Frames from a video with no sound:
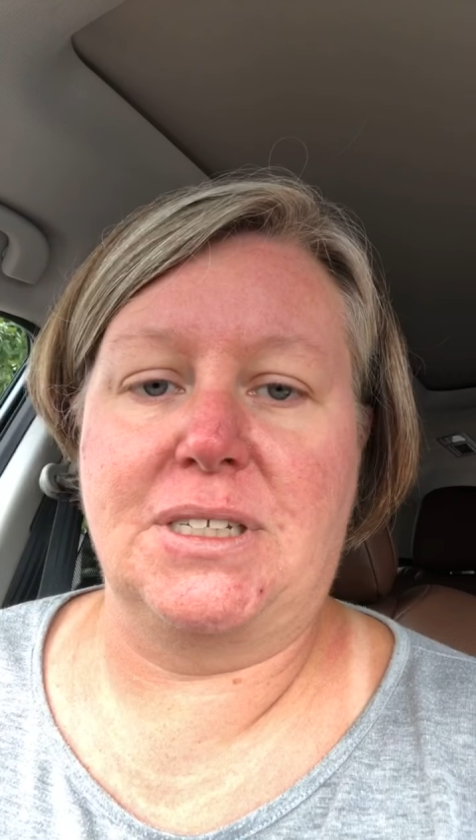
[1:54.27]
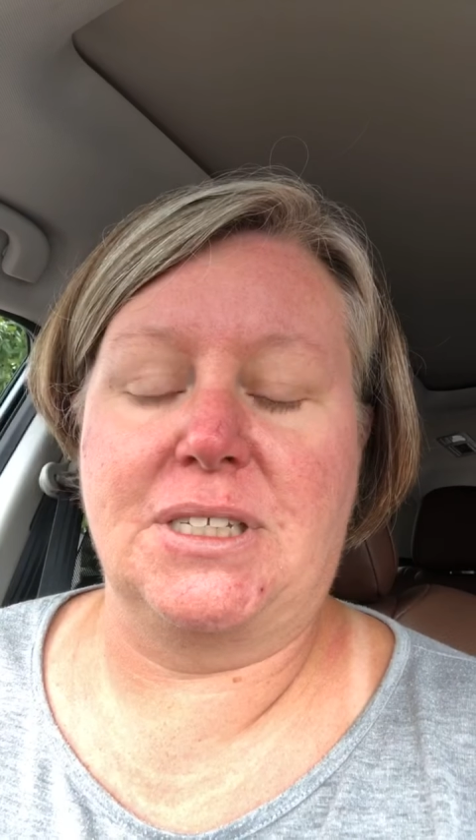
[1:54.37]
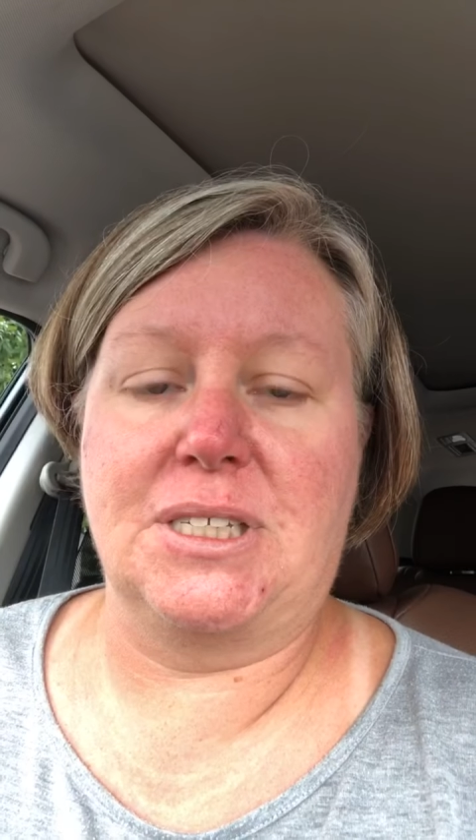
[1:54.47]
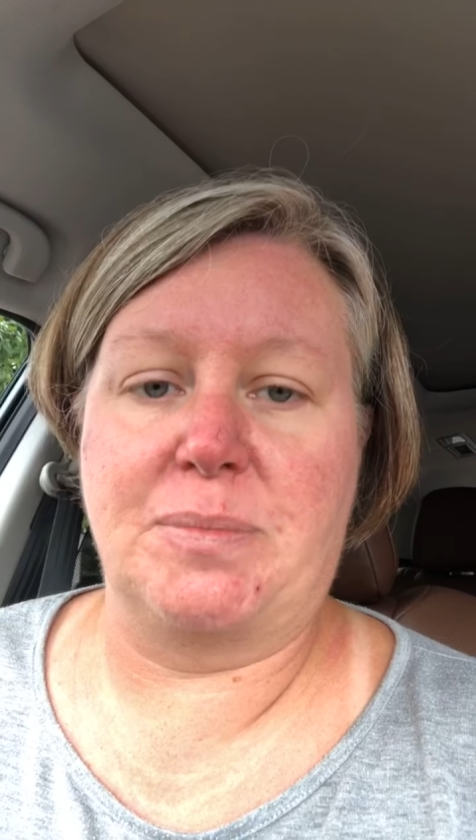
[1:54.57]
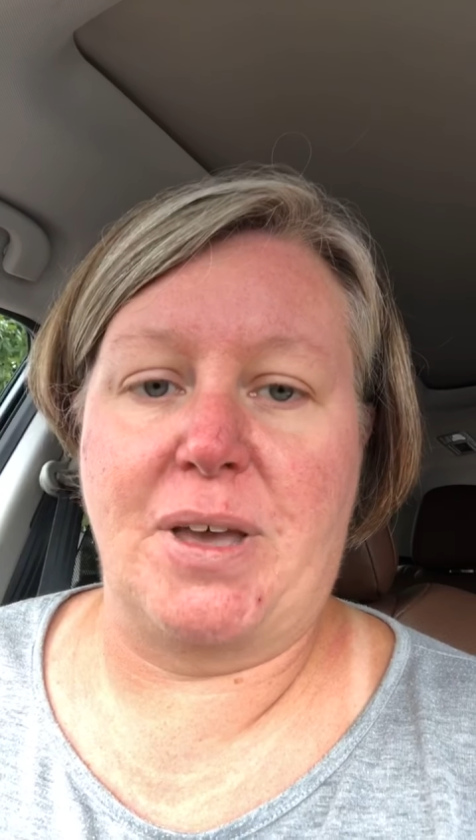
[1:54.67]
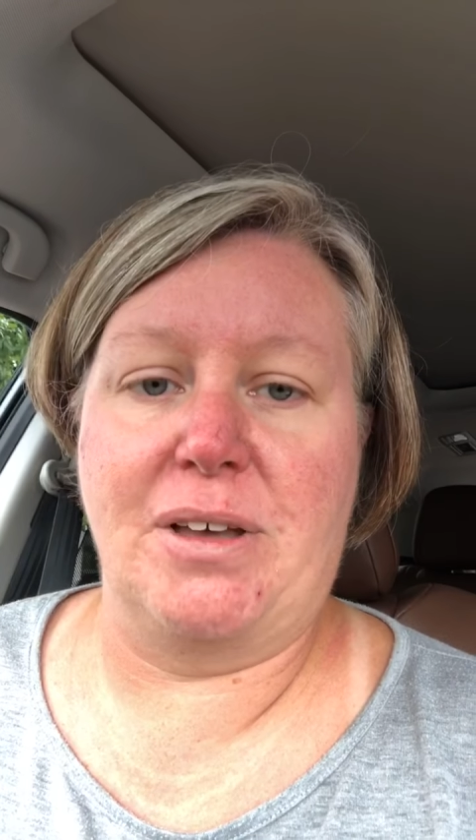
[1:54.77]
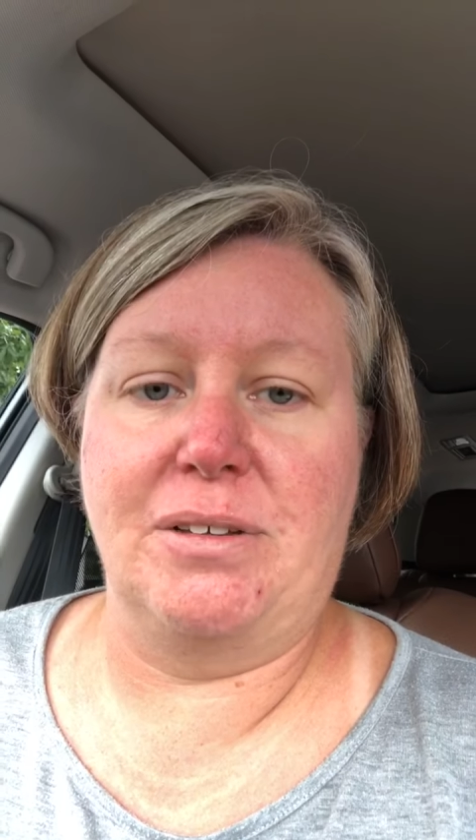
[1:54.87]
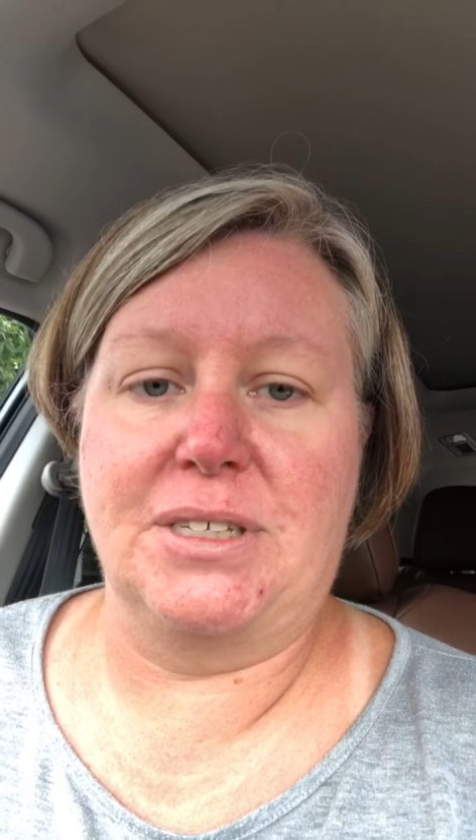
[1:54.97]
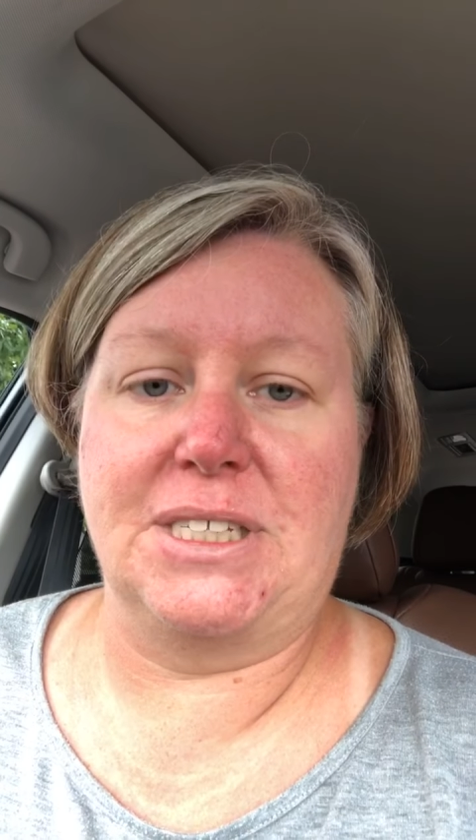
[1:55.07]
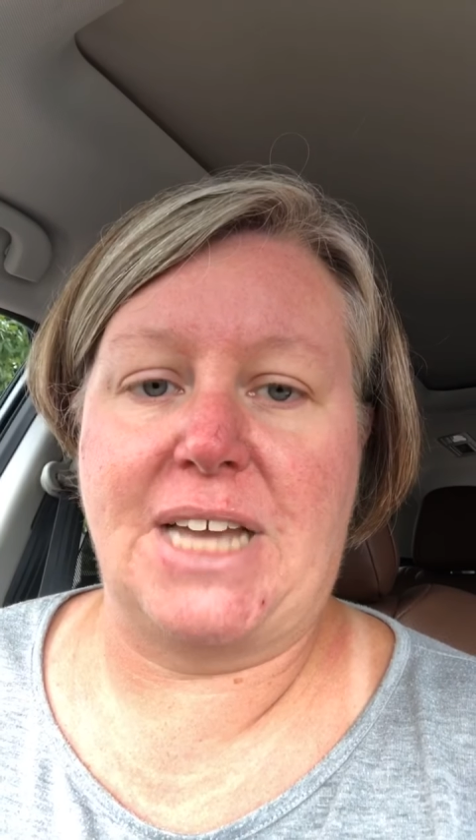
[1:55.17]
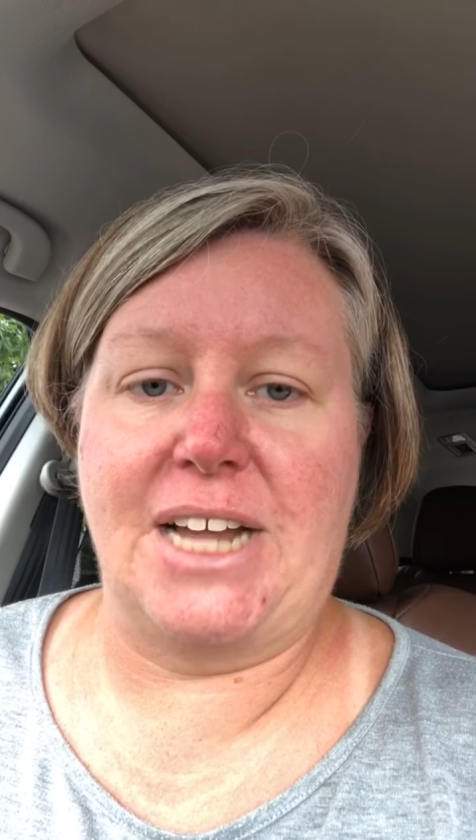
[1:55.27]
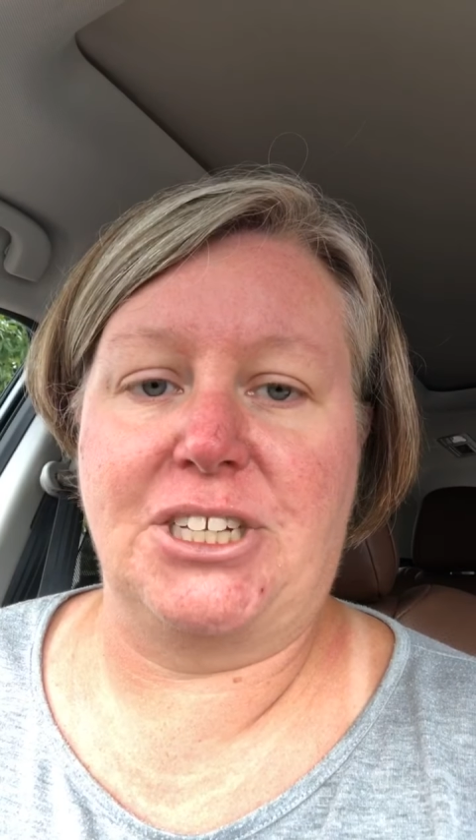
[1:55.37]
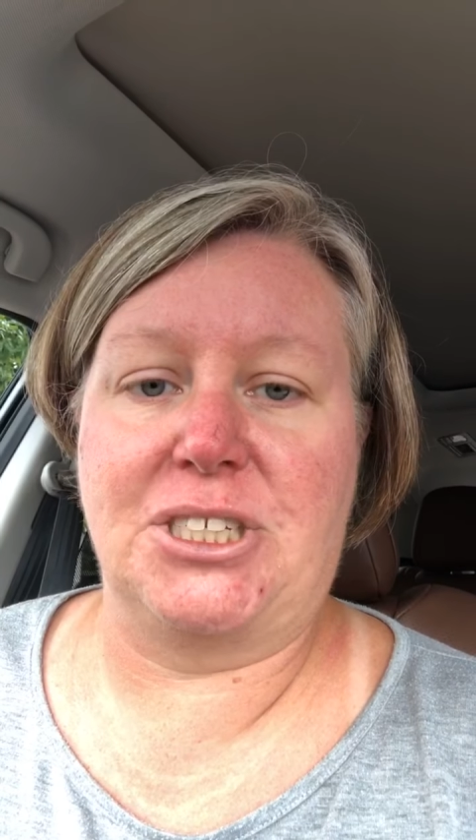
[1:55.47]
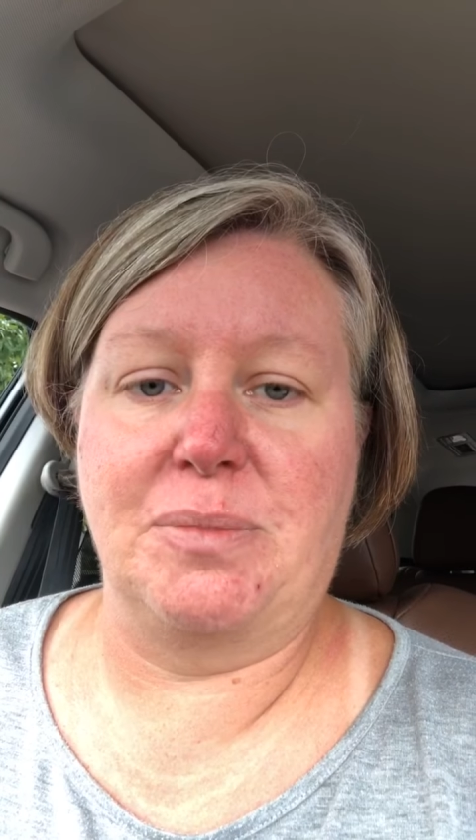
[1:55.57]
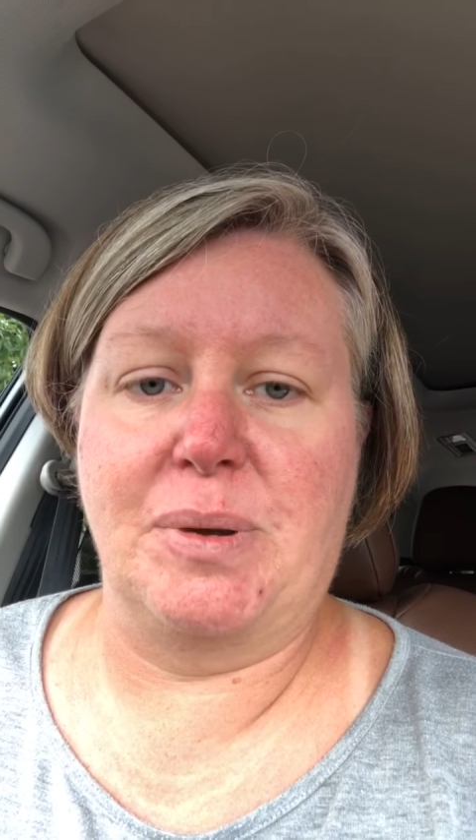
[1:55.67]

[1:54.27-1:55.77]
smells attached to